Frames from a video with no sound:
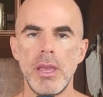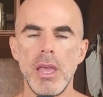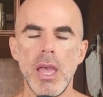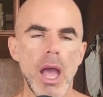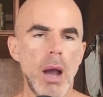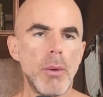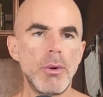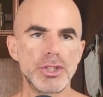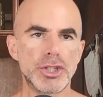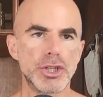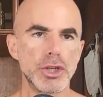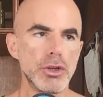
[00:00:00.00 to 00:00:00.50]

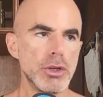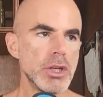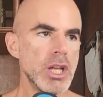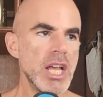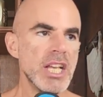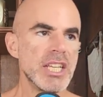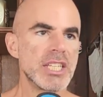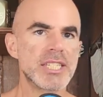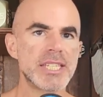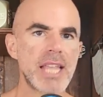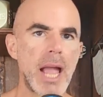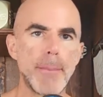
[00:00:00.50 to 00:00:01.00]
I want you to
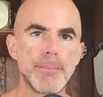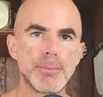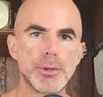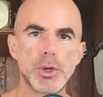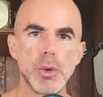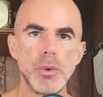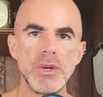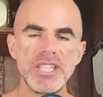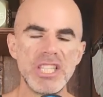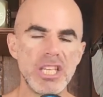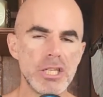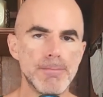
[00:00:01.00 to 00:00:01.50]
stop
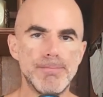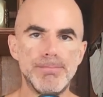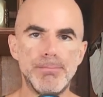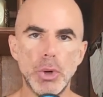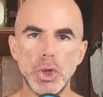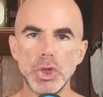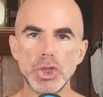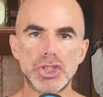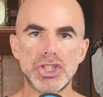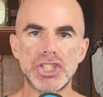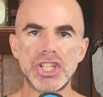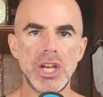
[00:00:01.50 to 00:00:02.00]
doing this
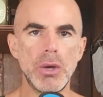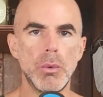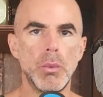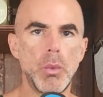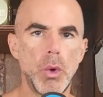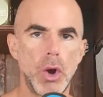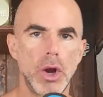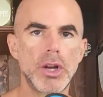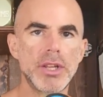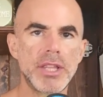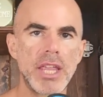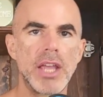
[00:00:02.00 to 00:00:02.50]
bullshit
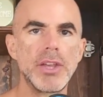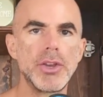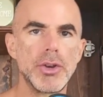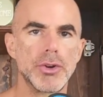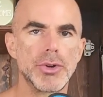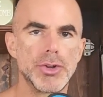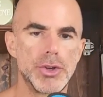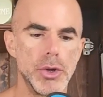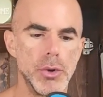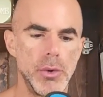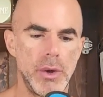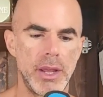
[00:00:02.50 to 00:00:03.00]
work that you're
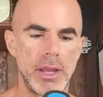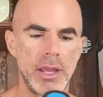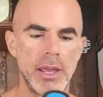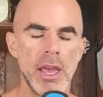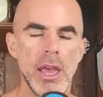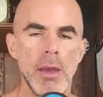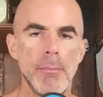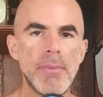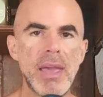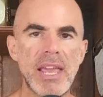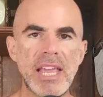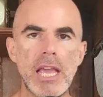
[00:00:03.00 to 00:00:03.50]
doing,
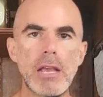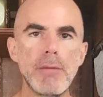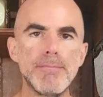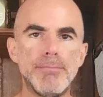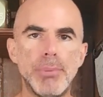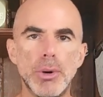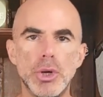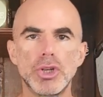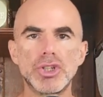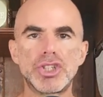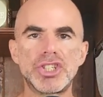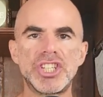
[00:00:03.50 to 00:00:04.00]
making
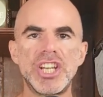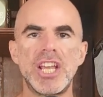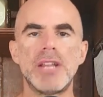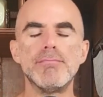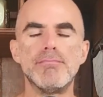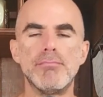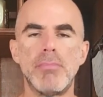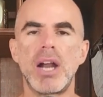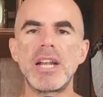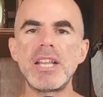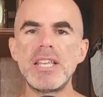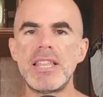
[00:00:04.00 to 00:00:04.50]
bullshit
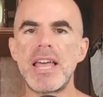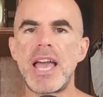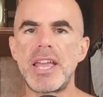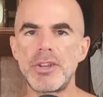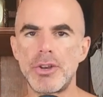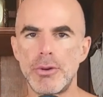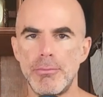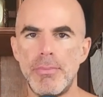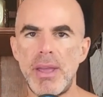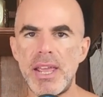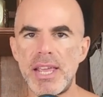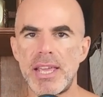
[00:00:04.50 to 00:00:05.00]
money that
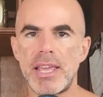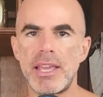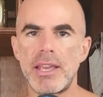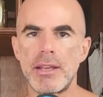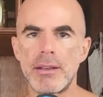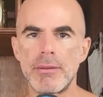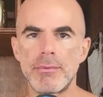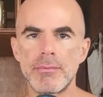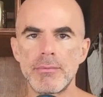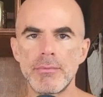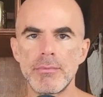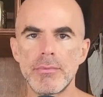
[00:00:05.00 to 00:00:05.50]
you're
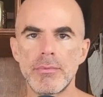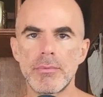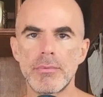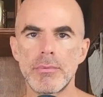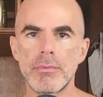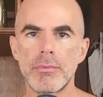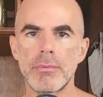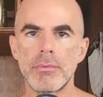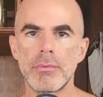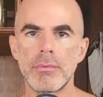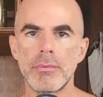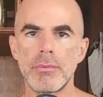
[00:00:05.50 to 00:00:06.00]
making,
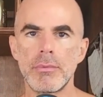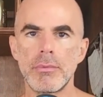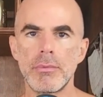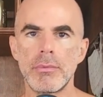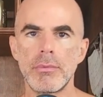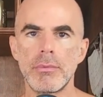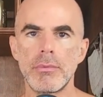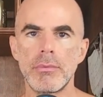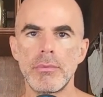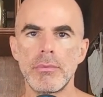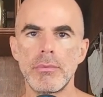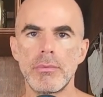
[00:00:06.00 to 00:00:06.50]

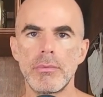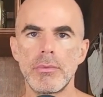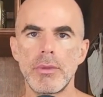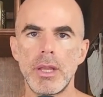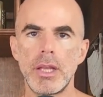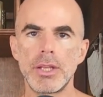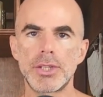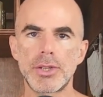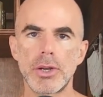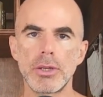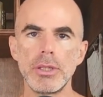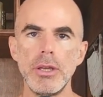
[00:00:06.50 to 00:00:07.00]

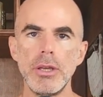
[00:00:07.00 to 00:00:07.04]
and start